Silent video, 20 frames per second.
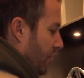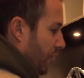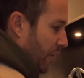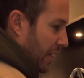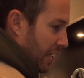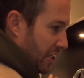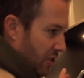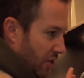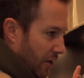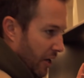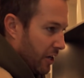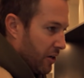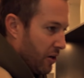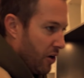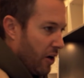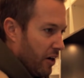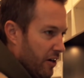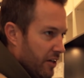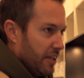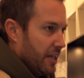the way to our
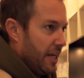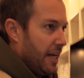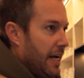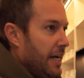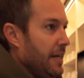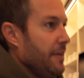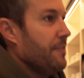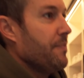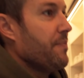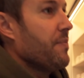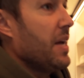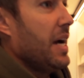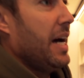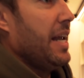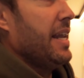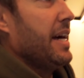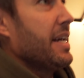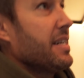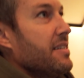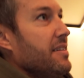car of the day.
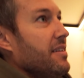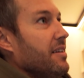And that's